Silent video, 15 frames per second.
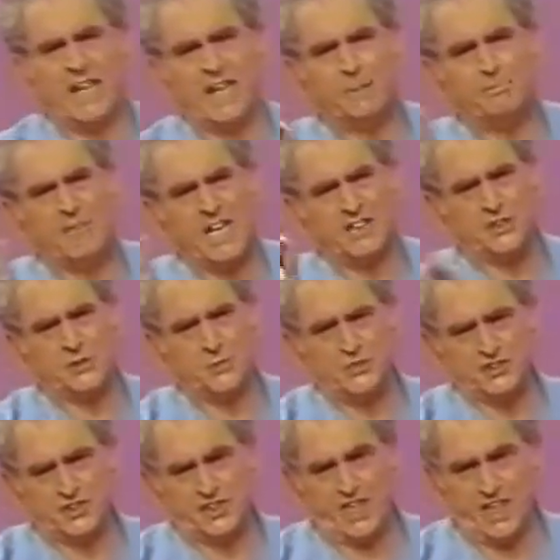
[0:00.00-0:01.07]
let my
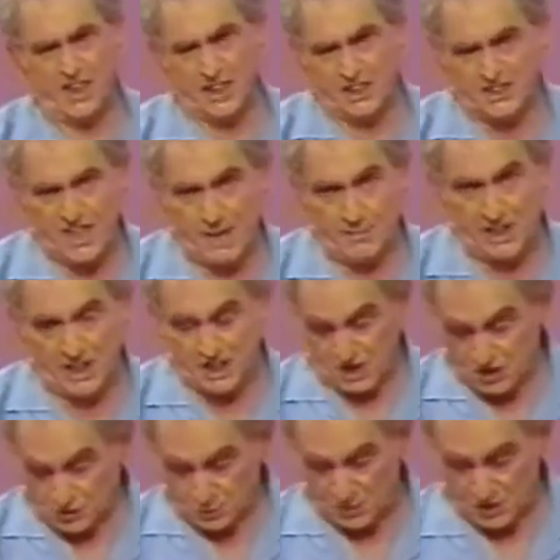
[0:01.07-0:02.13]
students take
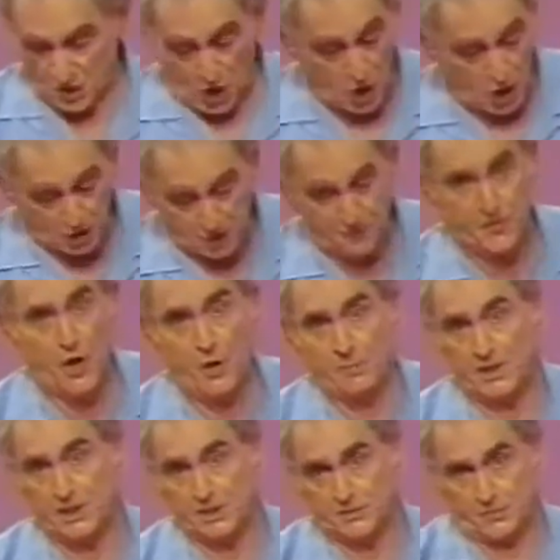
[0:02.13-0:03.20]
examinations with all the
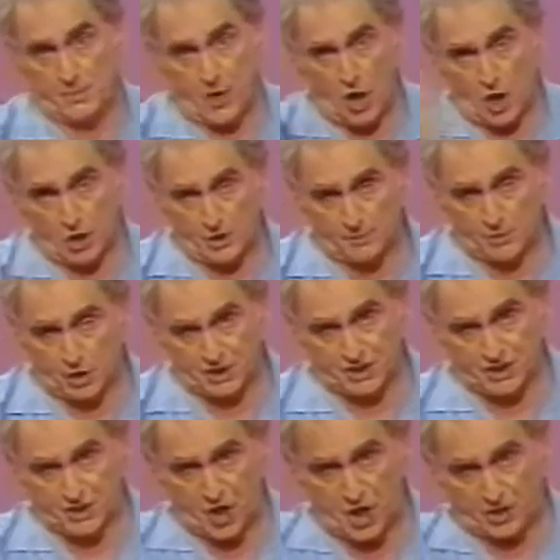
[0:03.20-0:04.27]
formulas from all the books
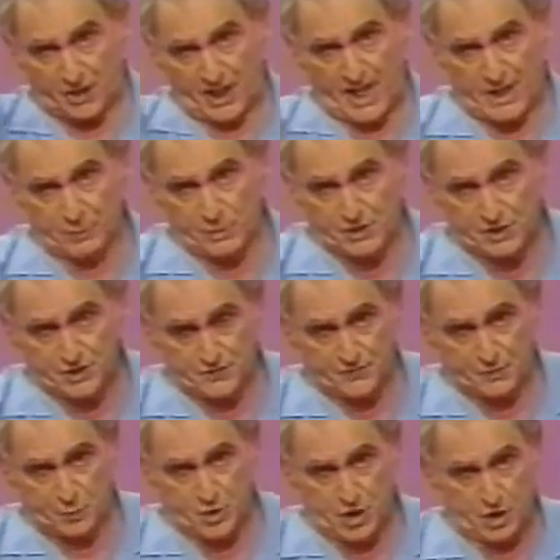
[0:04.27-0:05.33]
in all the languages of
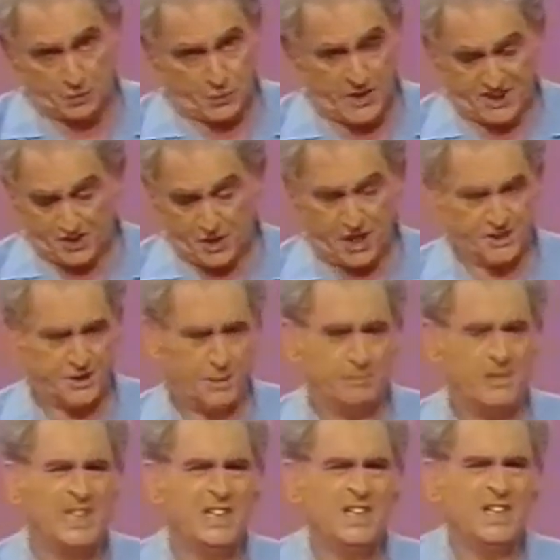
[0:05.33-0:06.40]
the world written on them,
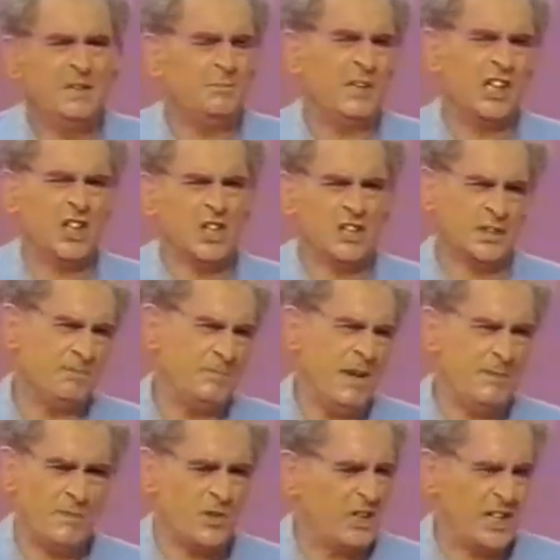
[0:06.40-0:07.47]
because
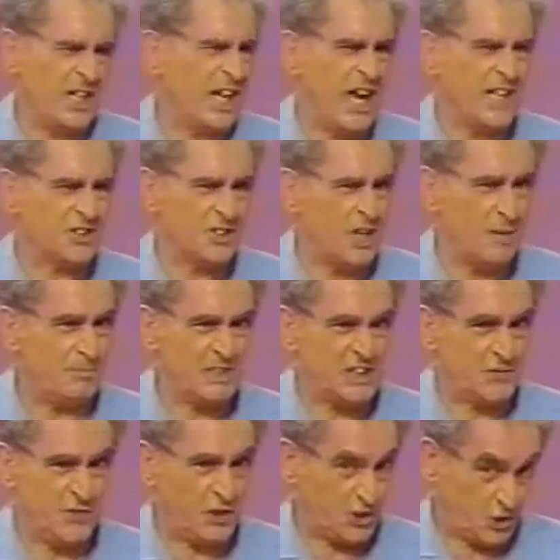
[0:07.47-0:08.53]
memory has not much
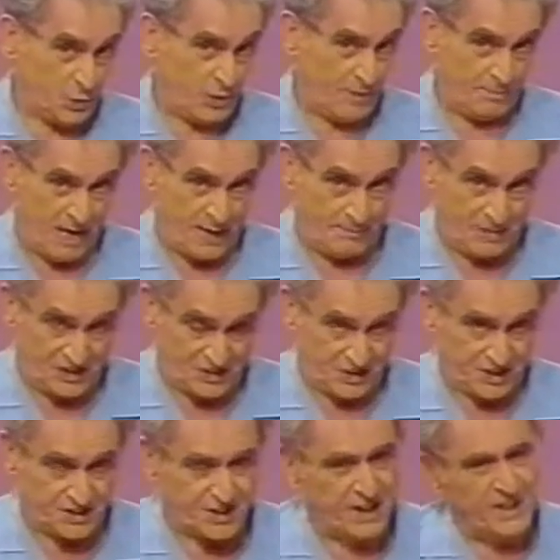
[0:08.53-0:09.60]
virtue in my
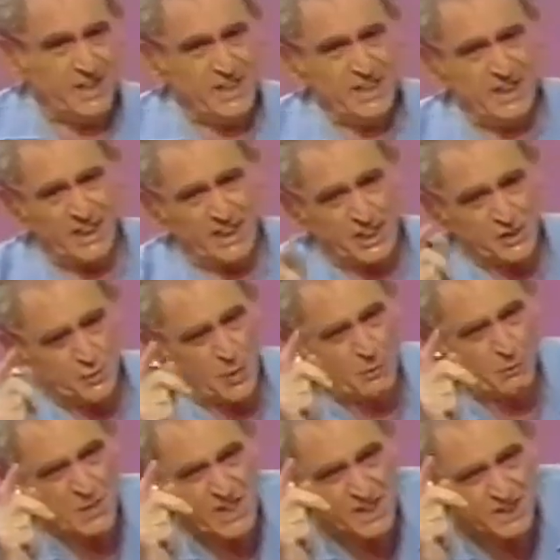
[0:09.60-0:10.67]
business. It is what
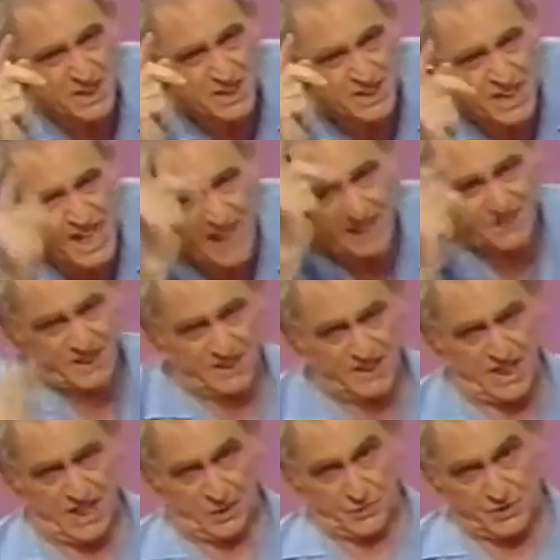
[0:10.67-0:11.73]
we understand that
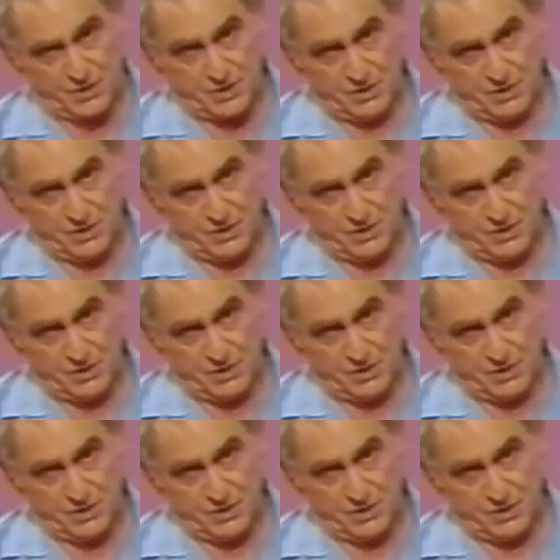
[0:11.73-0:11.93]
counts.